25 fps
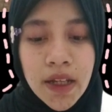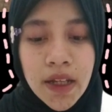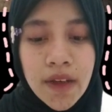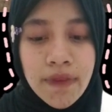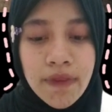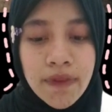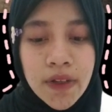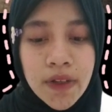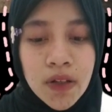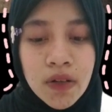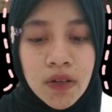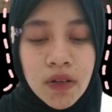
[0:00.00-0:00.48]
a
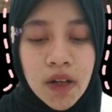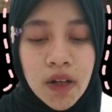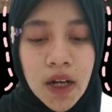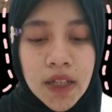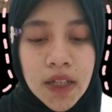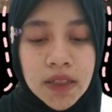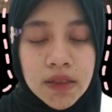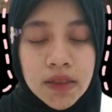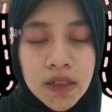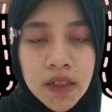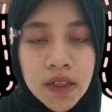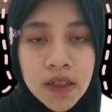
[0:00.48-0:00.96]
few
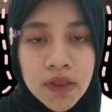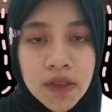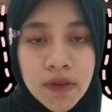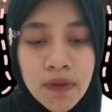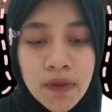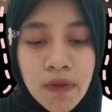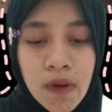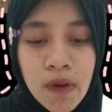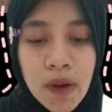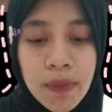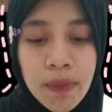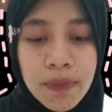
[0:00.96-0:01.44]
countries
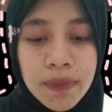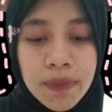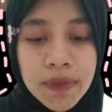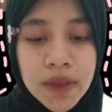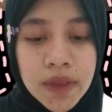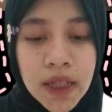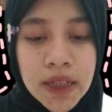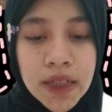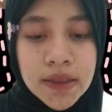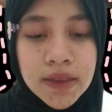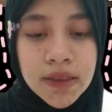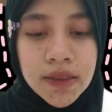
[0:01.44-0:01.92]
from
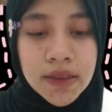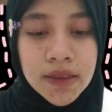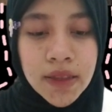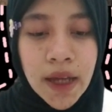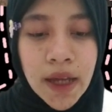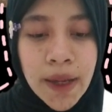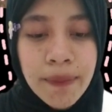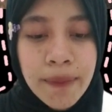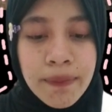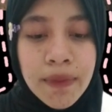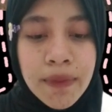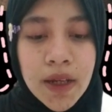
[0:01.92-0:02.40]
that
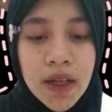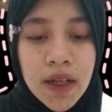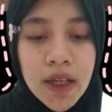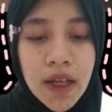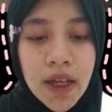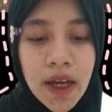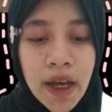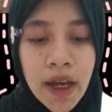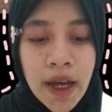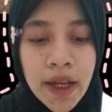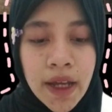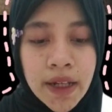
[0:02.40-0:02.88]
time
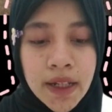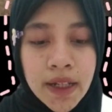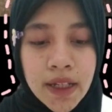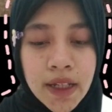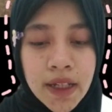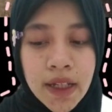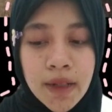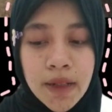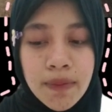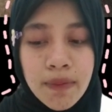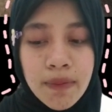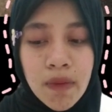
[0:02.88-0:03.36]
and
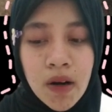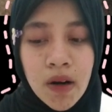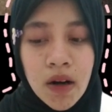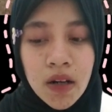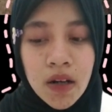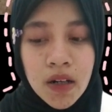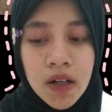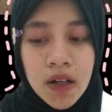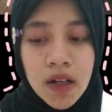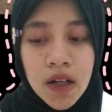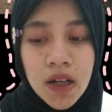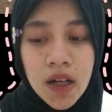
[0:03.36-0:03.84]
in
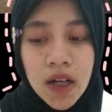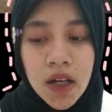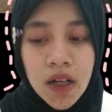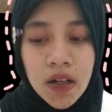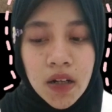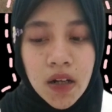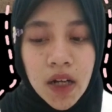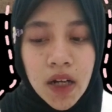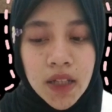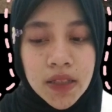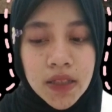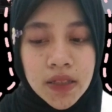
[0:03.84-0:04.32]
more
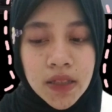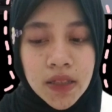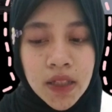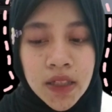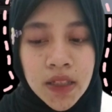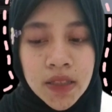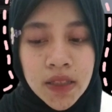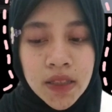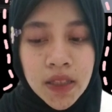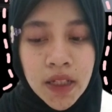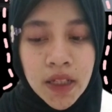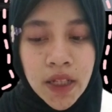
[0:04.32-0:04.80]

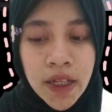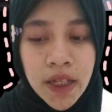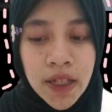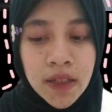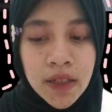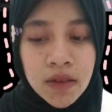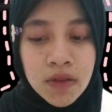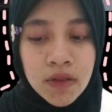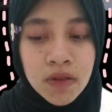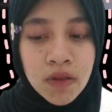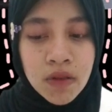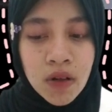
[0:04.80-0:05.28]
countries
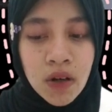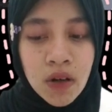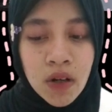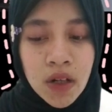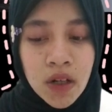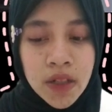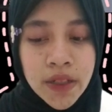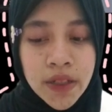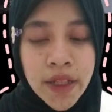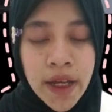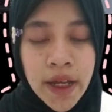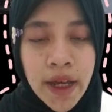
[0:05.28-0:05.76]

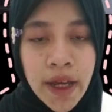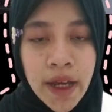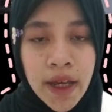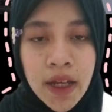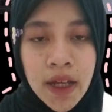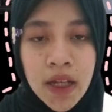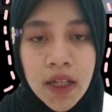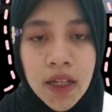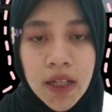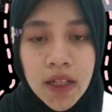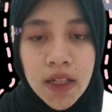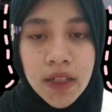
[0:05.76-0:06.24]
into the
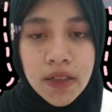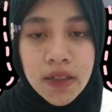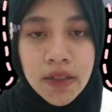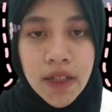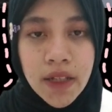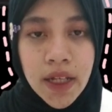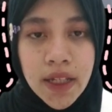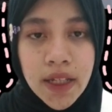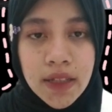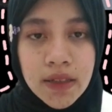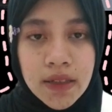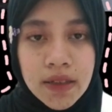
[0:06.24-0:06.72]

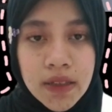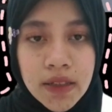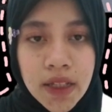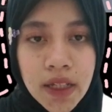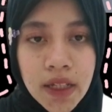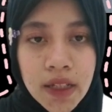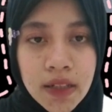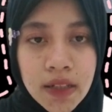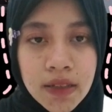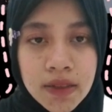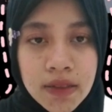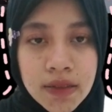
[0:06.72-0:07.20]

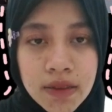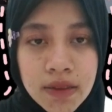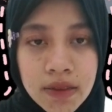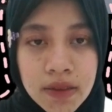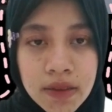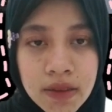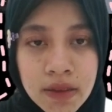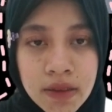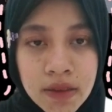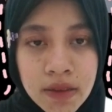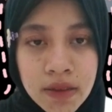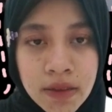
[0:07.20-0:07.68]

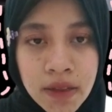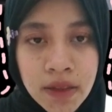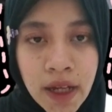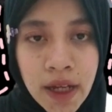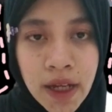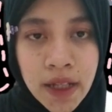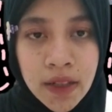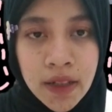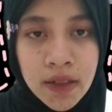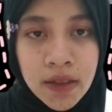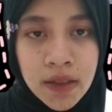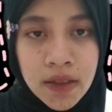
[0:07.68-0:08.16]

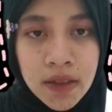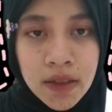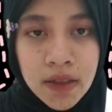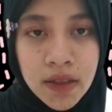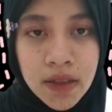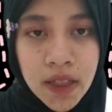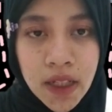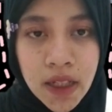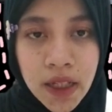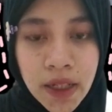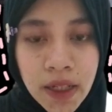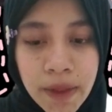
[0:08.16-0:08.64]

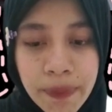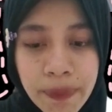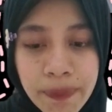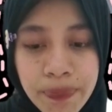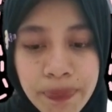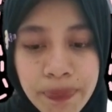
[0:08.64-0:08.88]
1990s.